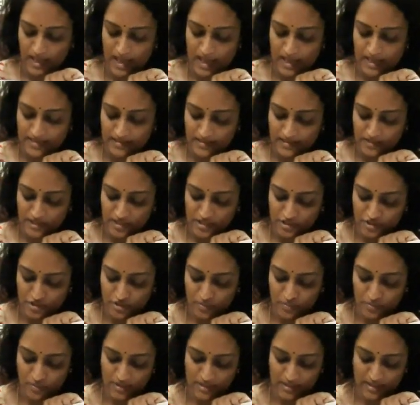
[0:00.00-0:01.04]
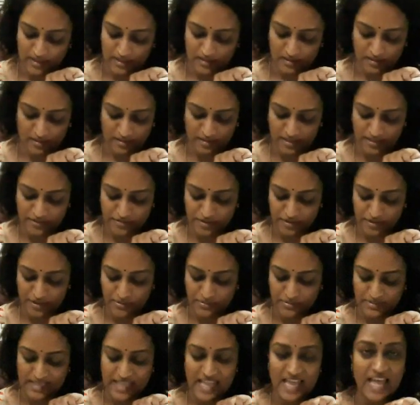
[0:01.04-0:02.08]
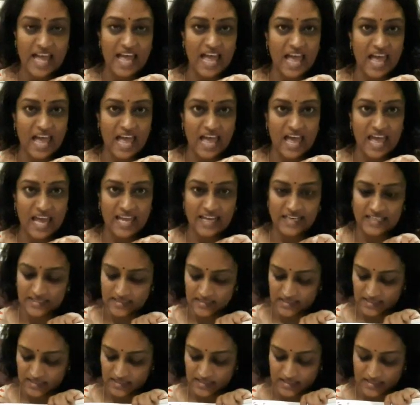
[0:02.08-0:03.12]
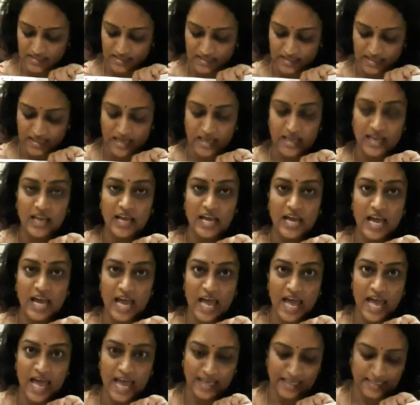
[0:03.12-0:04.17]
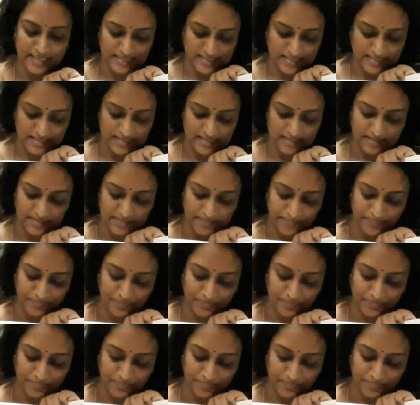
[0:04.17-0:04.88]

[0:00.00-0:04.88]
and the teacher would introduce ant, axe,